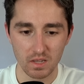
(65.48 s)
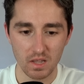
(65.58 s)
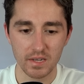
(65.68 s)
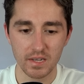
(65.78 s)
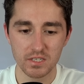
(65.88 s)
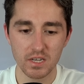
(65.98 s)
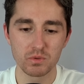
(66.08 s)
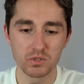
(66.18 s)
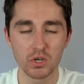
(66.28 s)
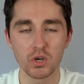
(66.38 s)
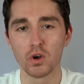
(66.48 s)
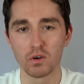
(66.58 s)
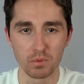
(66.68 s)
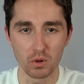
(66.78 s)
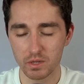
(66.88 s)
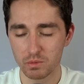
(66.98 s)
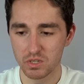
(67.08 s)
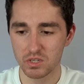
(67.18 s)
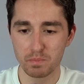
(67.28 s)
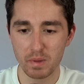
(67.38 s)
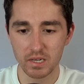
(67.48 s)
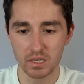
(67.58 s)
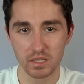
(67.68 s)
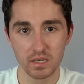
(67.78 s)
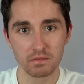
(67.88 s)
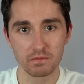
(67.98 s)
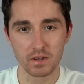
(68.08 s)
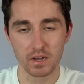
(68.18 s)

he was the curveball. He was the speculative